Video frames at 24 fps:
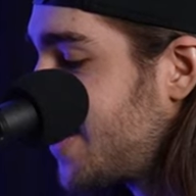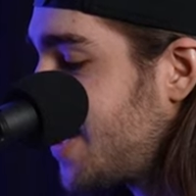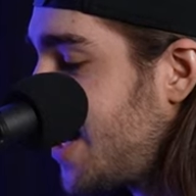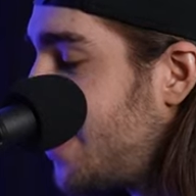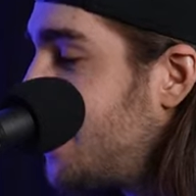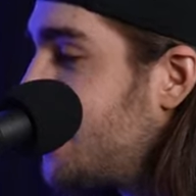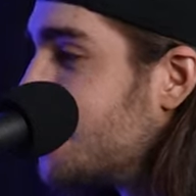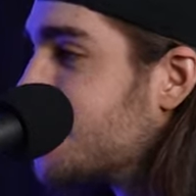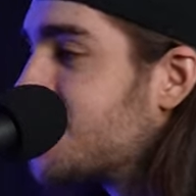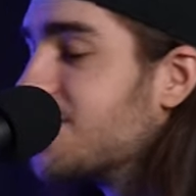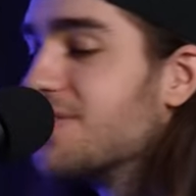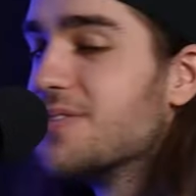I
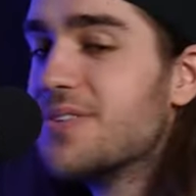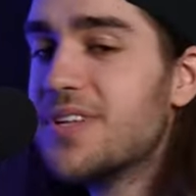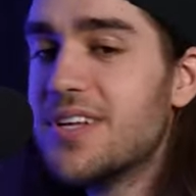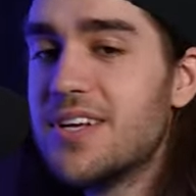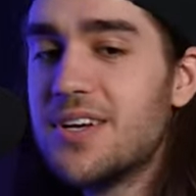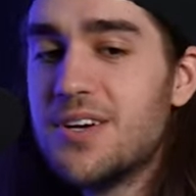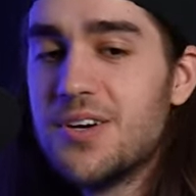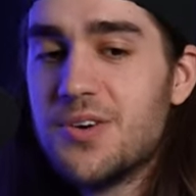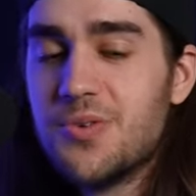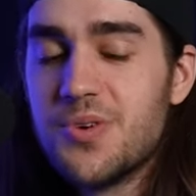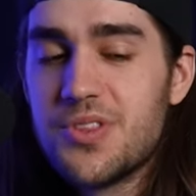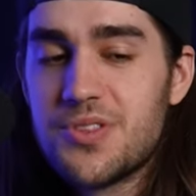don't know. So
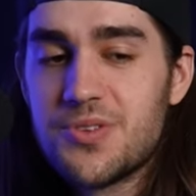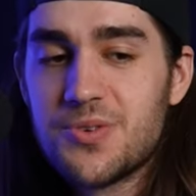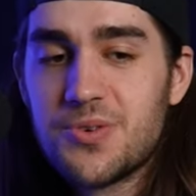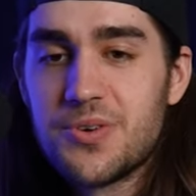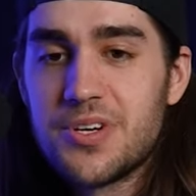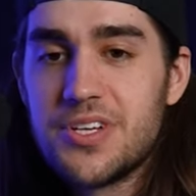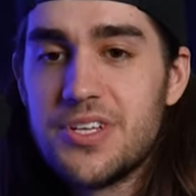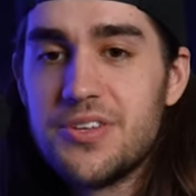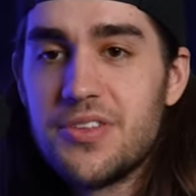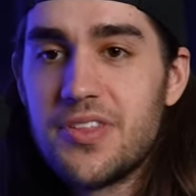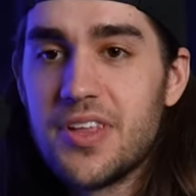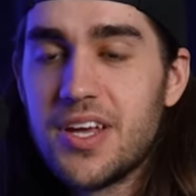with
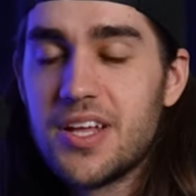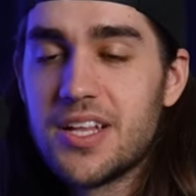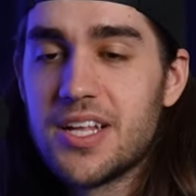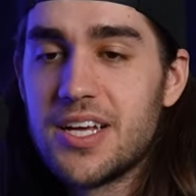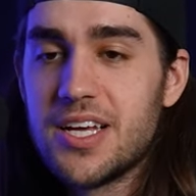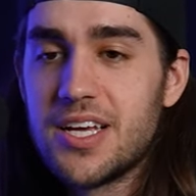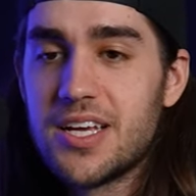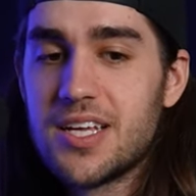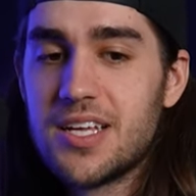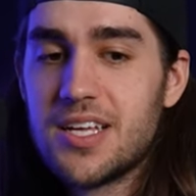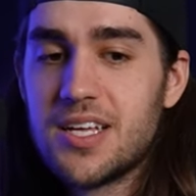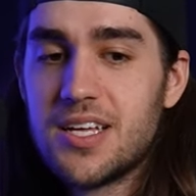touring, do you think
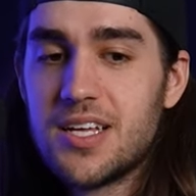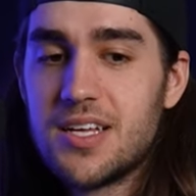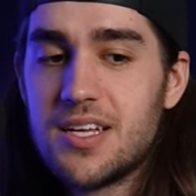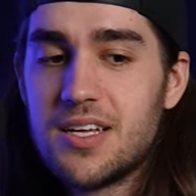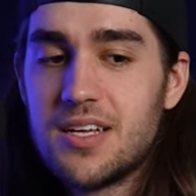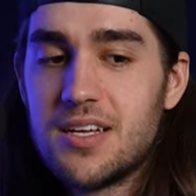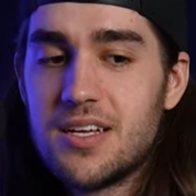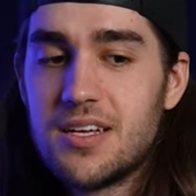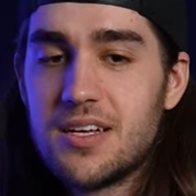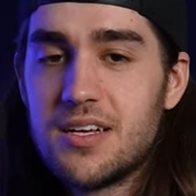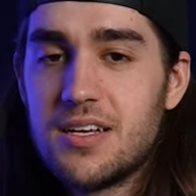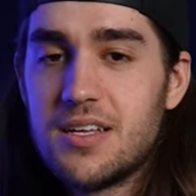like
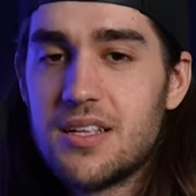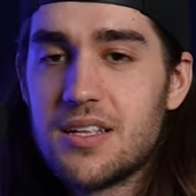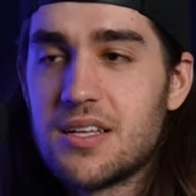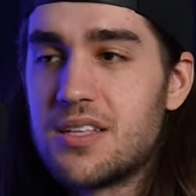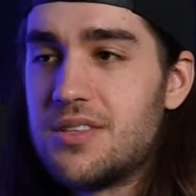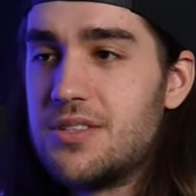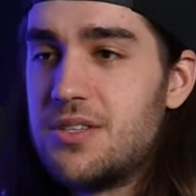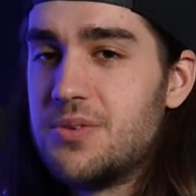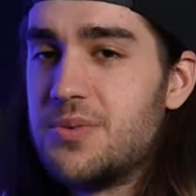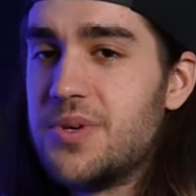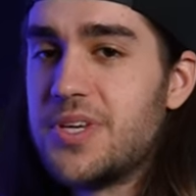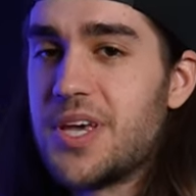
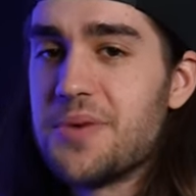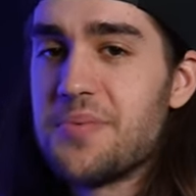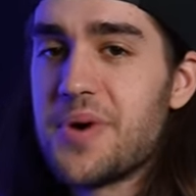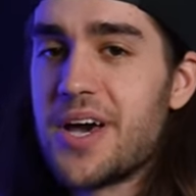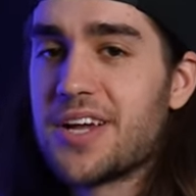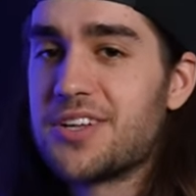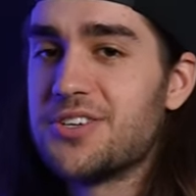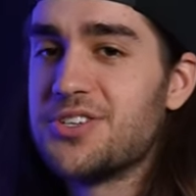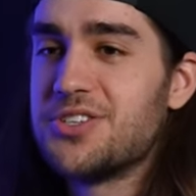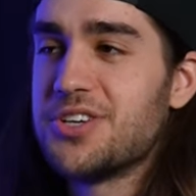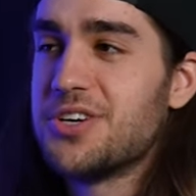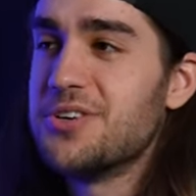like do we get
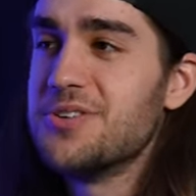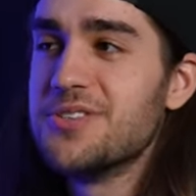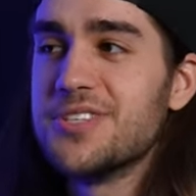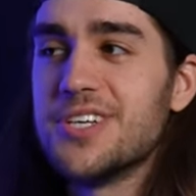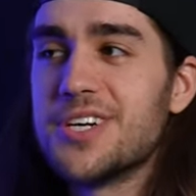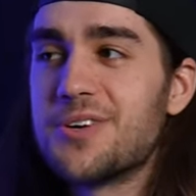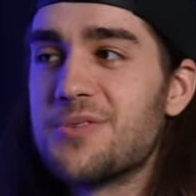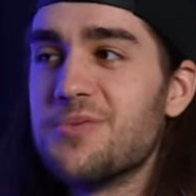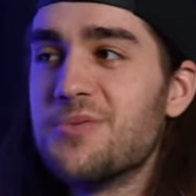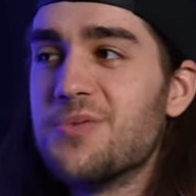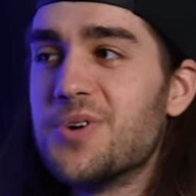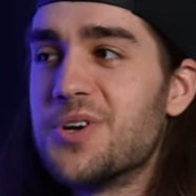back to shows?
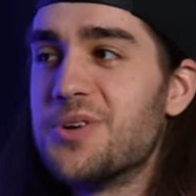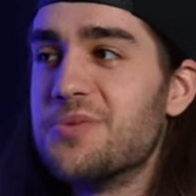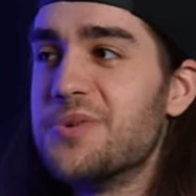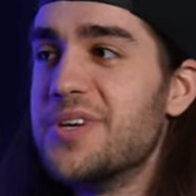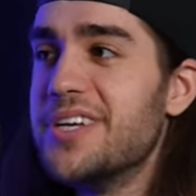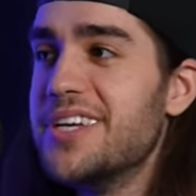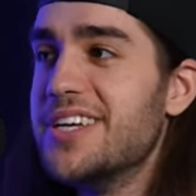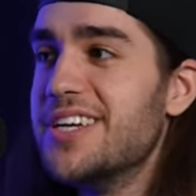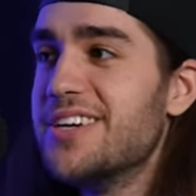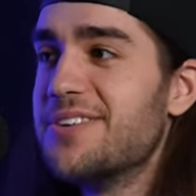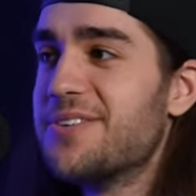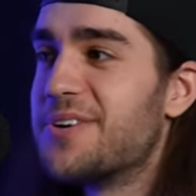Like what are
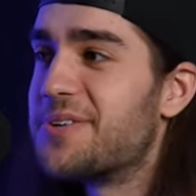we